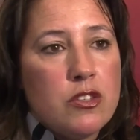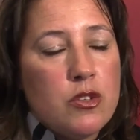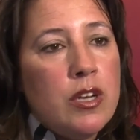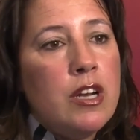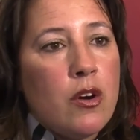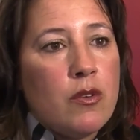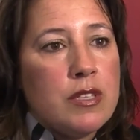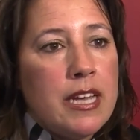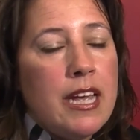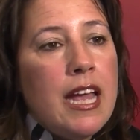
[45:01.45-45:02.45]
student
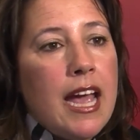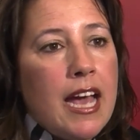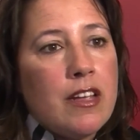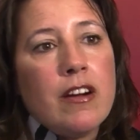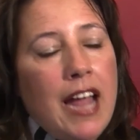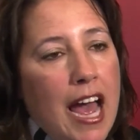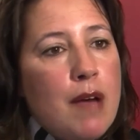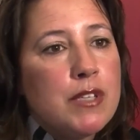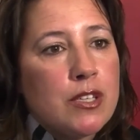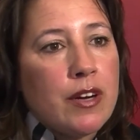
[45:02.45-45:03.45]
owns it, and they're
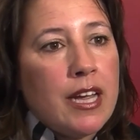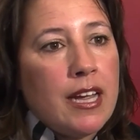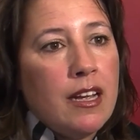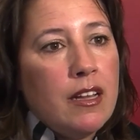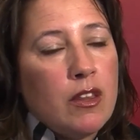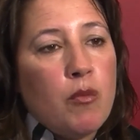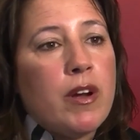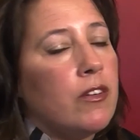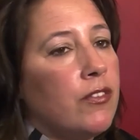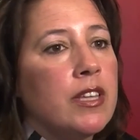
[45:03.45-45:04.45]
capturing the
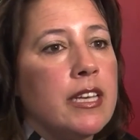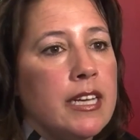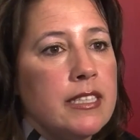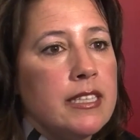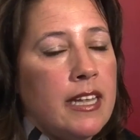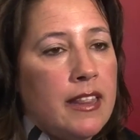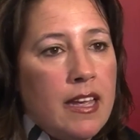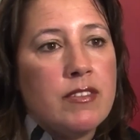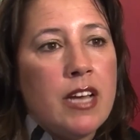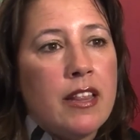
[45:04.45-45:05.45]
wonderful things that they
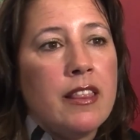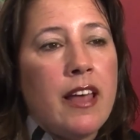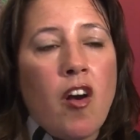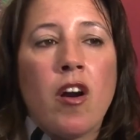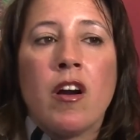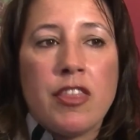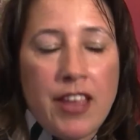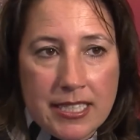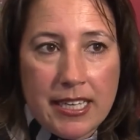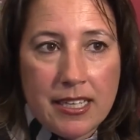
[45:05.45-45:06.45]
have done that are
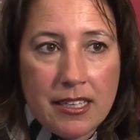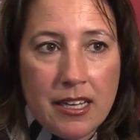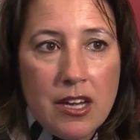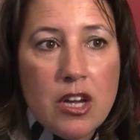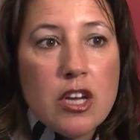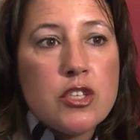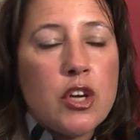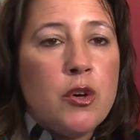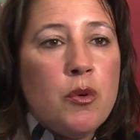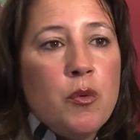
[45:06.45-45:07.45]
authentic.
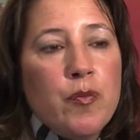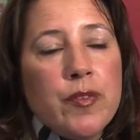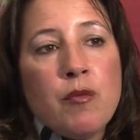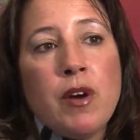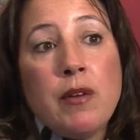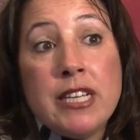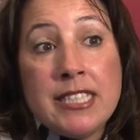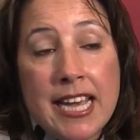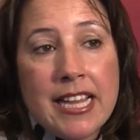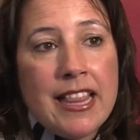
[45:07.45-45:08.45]
So when we
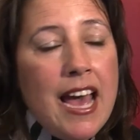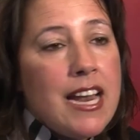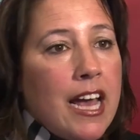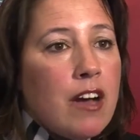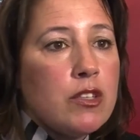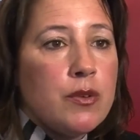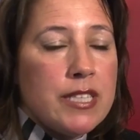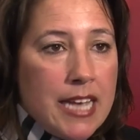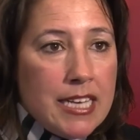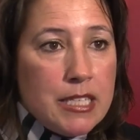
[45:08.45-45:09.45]
take that now to
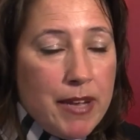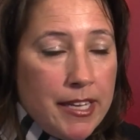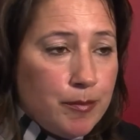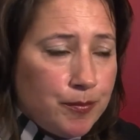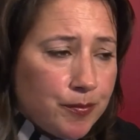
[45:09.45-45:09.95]
assessment,